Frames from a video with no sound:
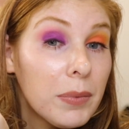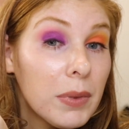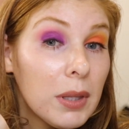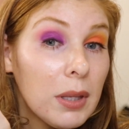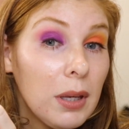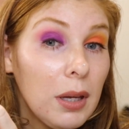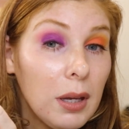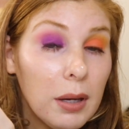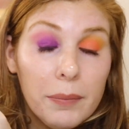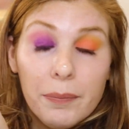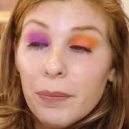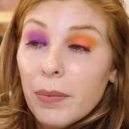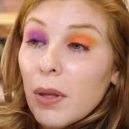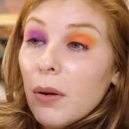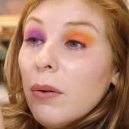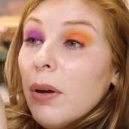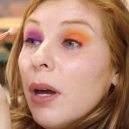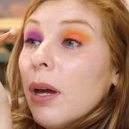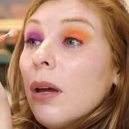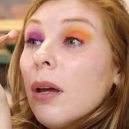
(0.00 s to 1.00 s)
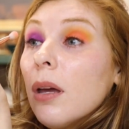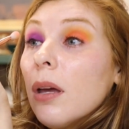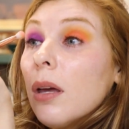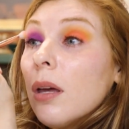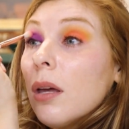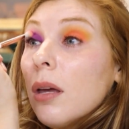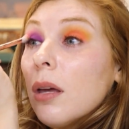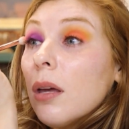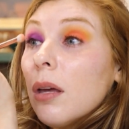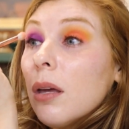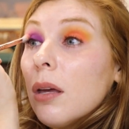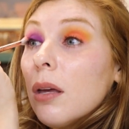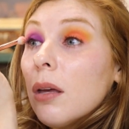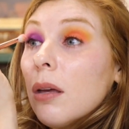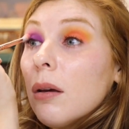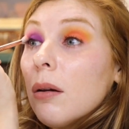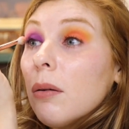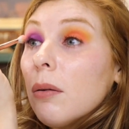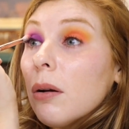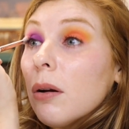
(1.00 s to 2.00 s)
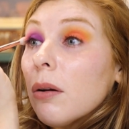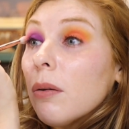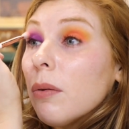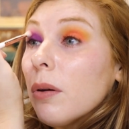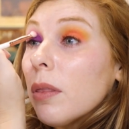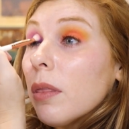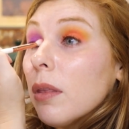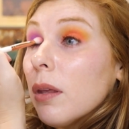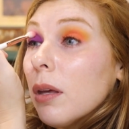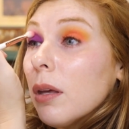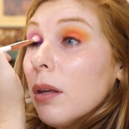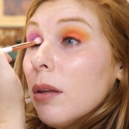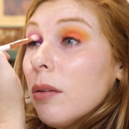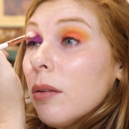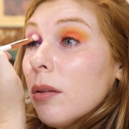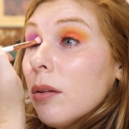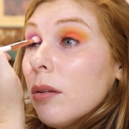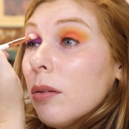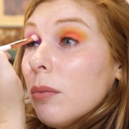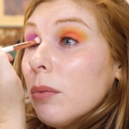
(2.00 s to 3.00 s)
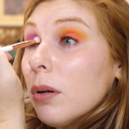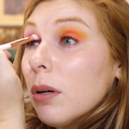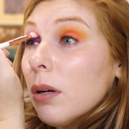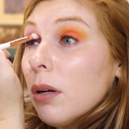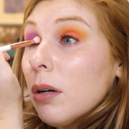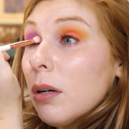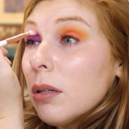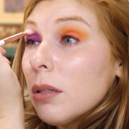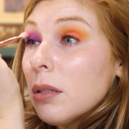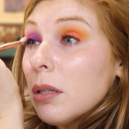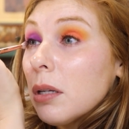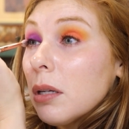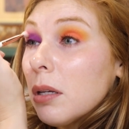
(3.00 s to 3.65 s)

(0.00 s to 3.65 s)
Yeah, okay. Work with this, this works.